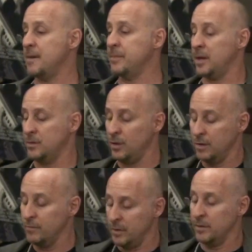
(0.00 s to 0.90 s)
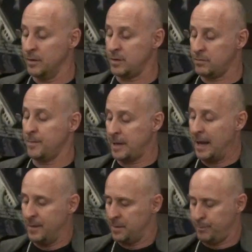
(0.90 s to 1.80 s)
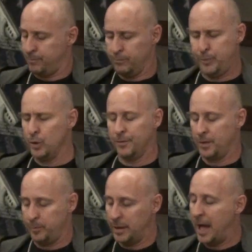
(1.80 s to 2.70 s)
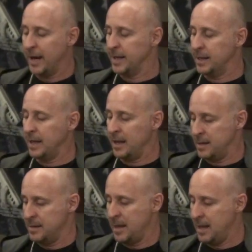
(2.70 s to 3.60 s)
because the script had this beautiful plotting and